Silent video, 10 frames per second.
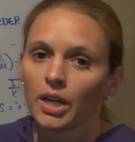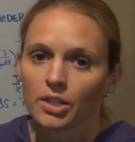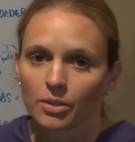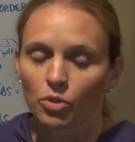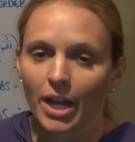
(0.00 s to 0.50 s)

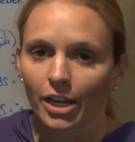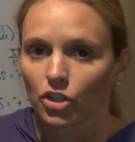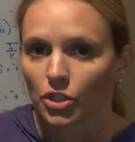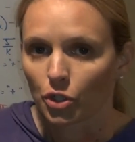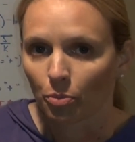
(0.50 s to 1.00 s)
some
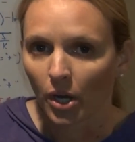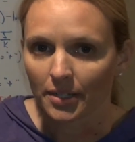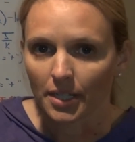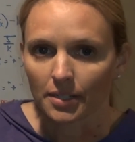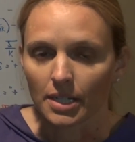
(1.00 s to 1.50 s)
reactions or
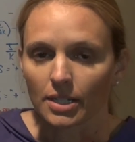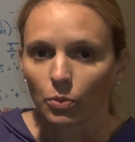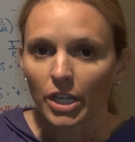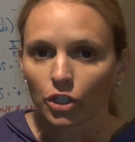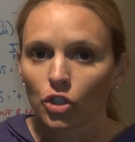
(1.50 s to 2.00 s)
processes, and
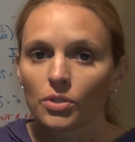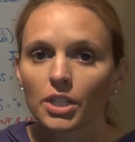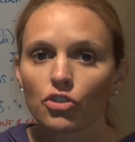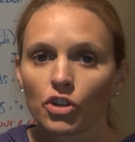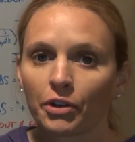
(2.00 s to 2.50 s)
we can use
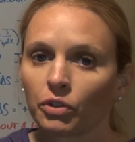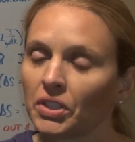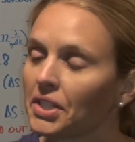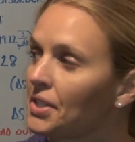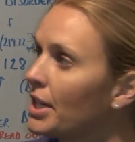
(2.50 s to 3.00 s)
these
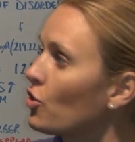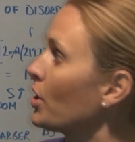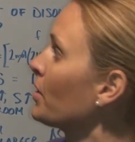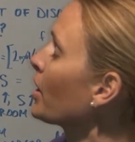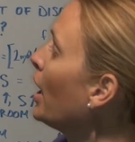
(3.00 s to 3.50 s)

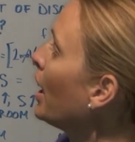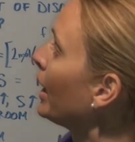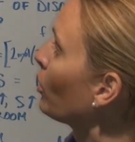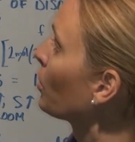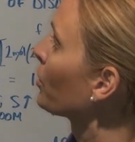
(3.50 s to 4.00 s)
generalizations
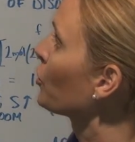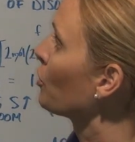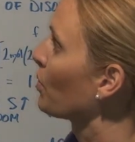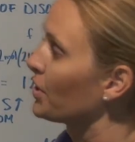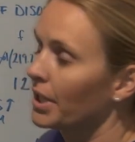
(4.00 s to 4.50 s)
in order to
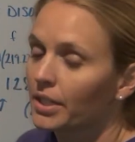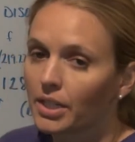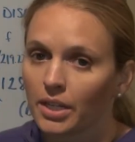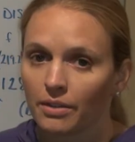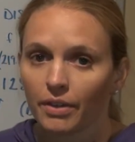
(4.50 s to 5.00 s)
predict
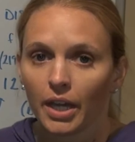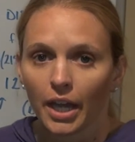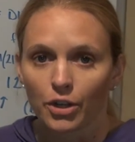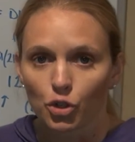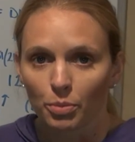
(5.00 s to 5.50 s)
if
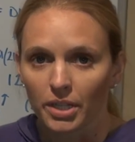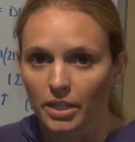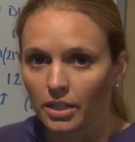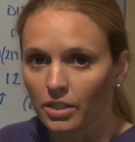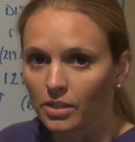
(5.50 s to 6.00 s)
entropy
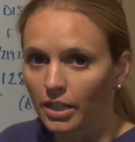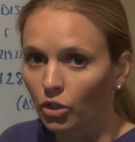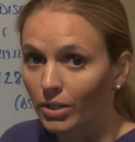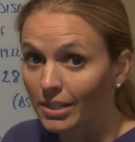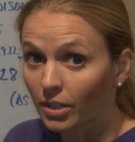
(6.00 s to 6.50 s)
is
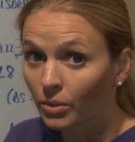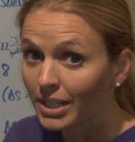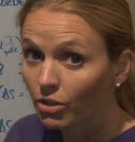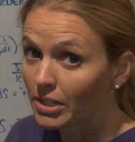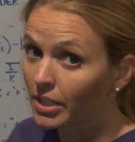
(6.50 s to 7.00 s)
increasing or
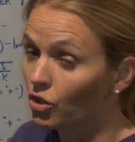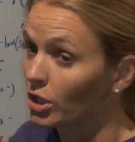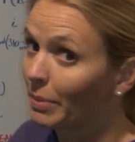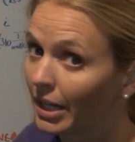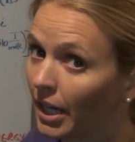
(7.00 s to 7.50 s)
decreasing
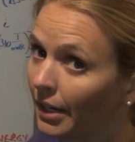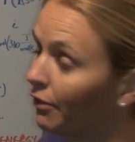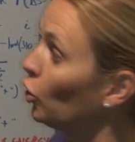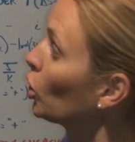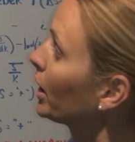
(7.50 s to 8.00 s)
just by kind
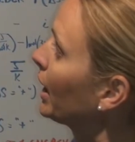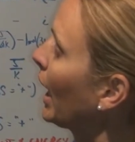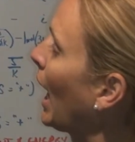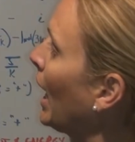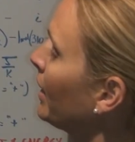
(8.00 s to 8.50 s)
of looking
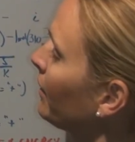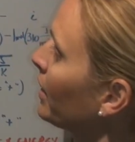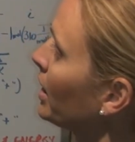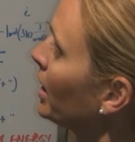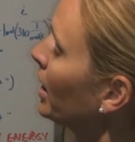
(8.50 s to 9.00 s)
at
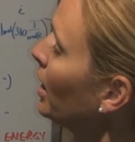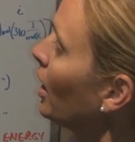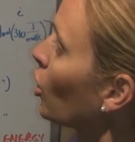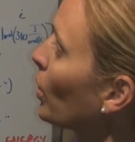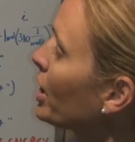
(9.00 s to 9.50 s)
the
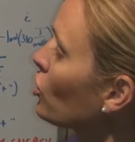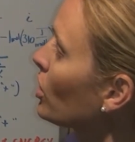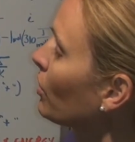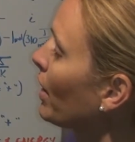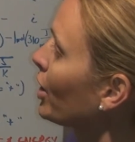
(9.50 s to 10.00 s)

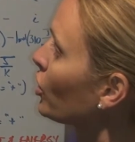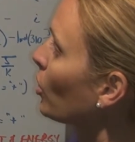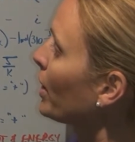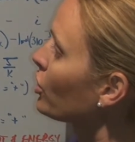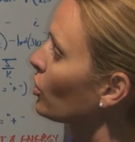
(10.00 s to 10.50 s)
reaction
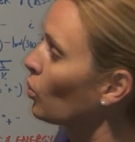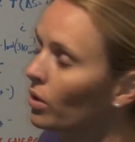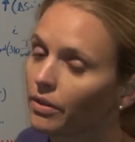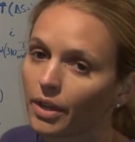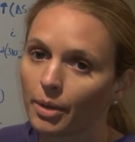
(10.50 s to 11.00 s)
equation,
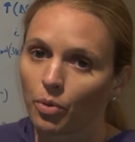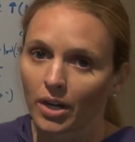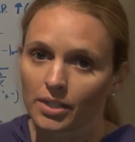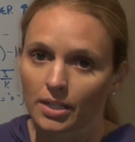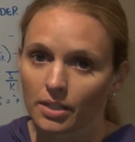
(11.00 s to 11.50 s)
or the
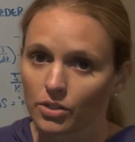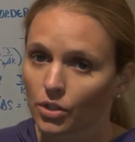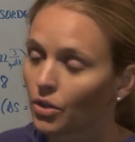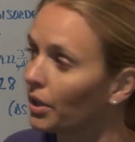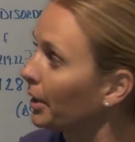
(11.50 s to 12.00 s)
process that's
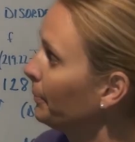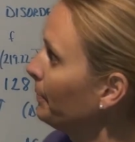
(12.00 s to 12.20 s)
occurring.